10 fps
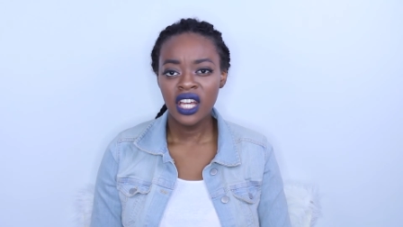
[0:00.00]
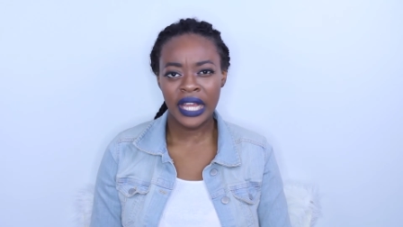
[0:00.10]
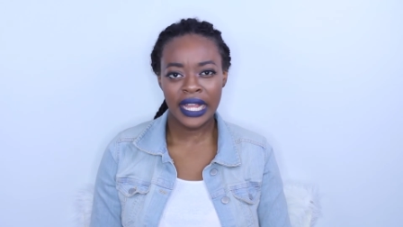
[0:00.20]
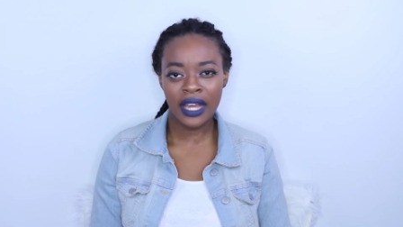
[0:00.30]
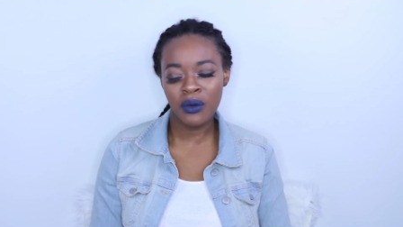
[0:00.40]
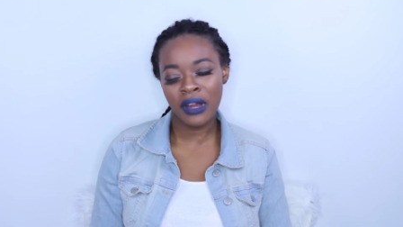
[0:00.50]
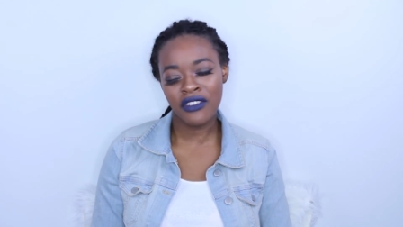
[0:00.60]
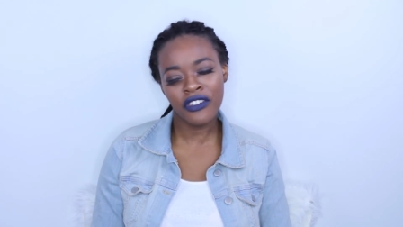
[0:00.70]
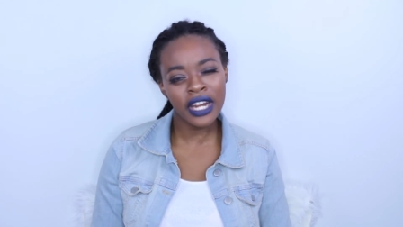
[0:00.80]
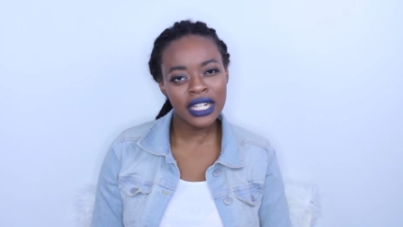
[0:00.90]
hang out with my
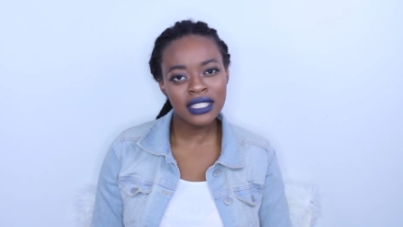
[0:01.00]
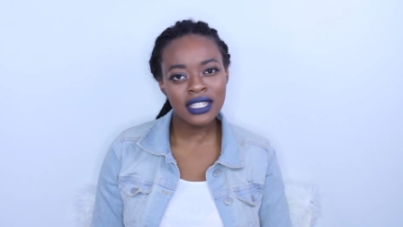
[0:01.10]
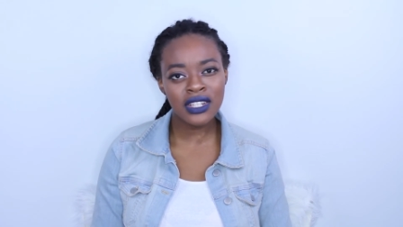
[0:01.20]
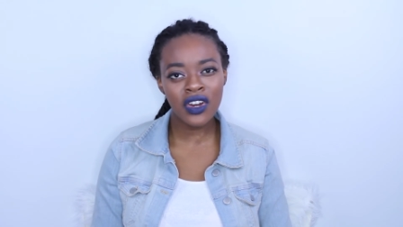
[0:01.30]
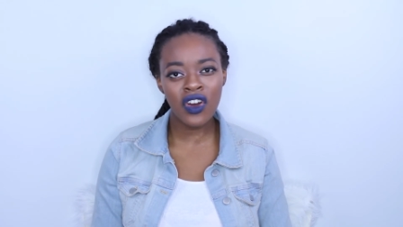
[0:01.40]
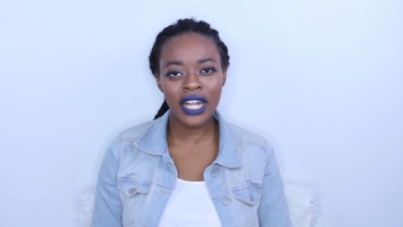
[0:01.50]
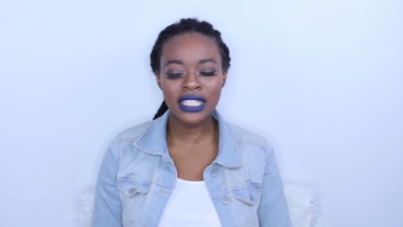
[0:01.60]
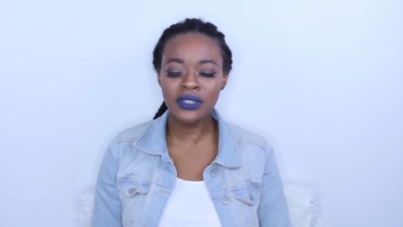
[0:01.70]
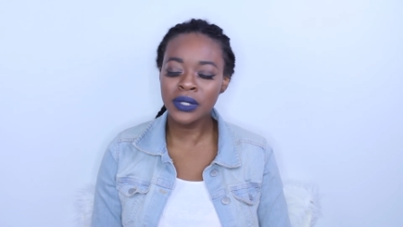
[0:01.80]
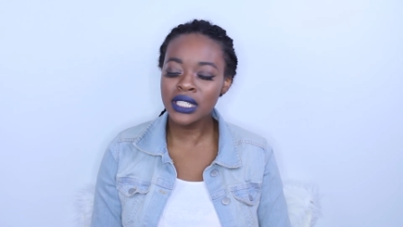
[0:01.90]
friends. So I
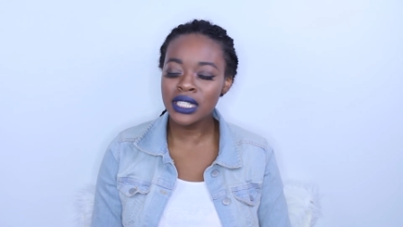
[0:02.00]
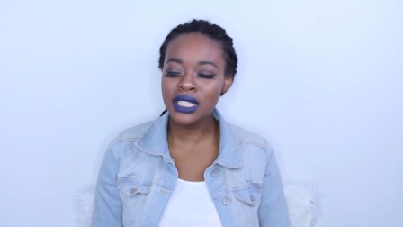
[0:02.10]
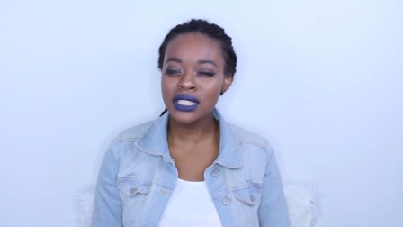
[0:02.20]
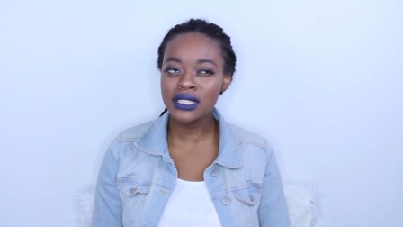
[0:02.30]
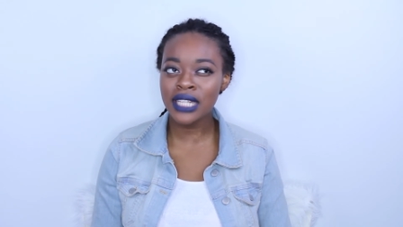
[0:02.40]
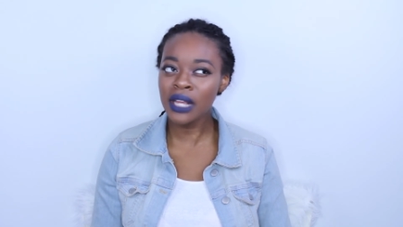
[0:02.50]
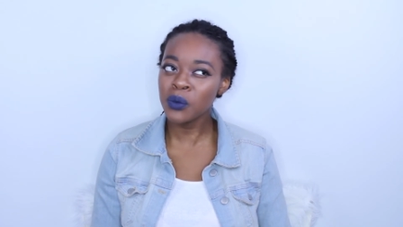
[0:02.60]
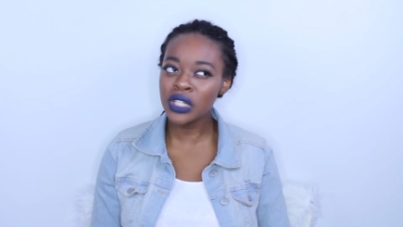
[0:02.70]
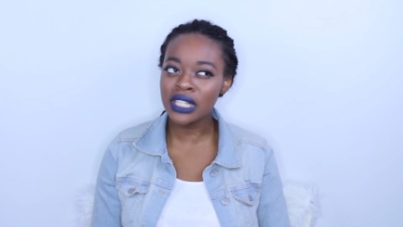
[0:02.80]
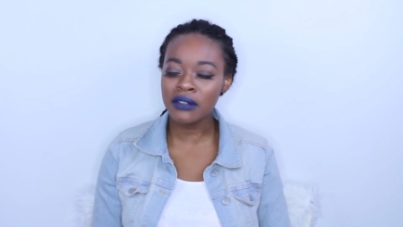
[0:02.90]
just want to take
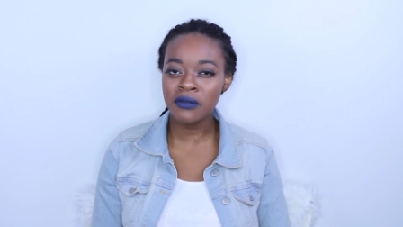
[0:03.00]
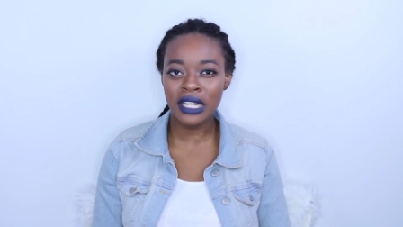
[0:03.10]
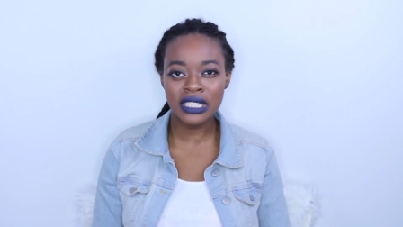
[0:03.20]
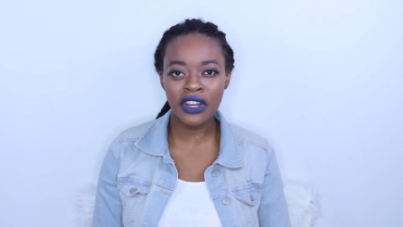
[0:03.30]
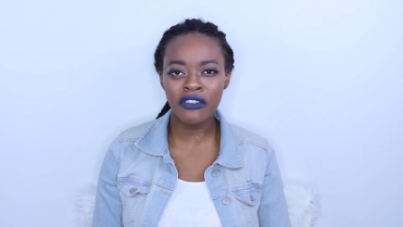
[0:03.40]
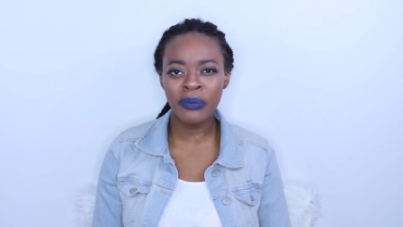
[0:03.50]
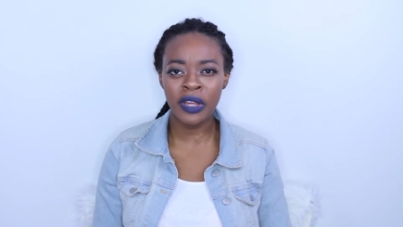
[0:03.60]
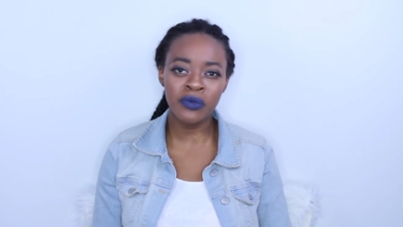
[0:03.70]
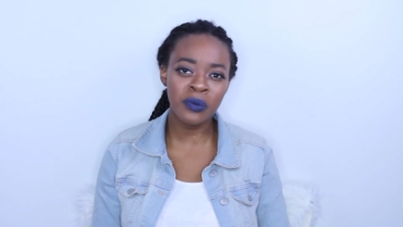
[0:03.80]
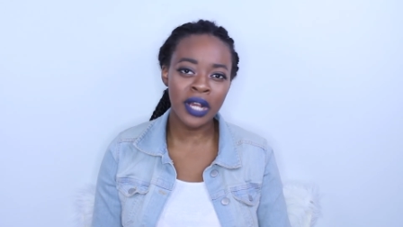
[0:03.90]
more time to myself,
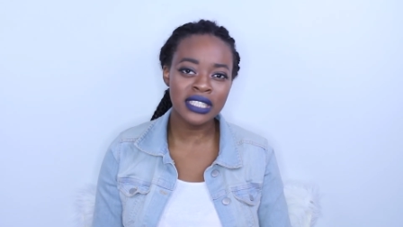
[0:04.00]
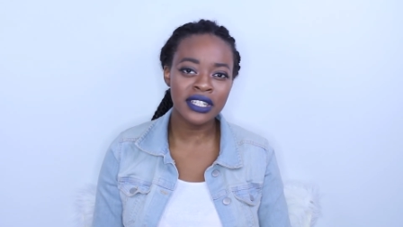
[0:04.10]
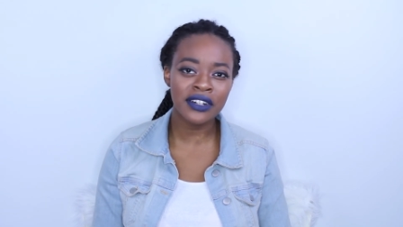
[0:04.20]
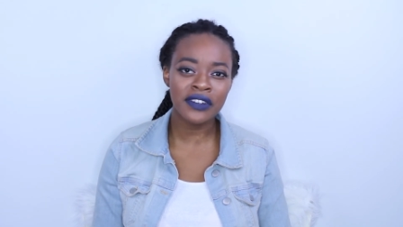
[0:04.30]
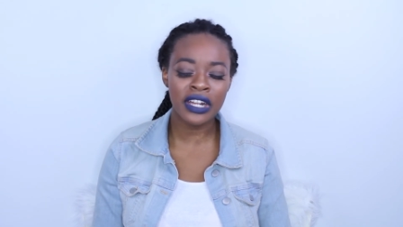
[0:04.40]
pamper myself.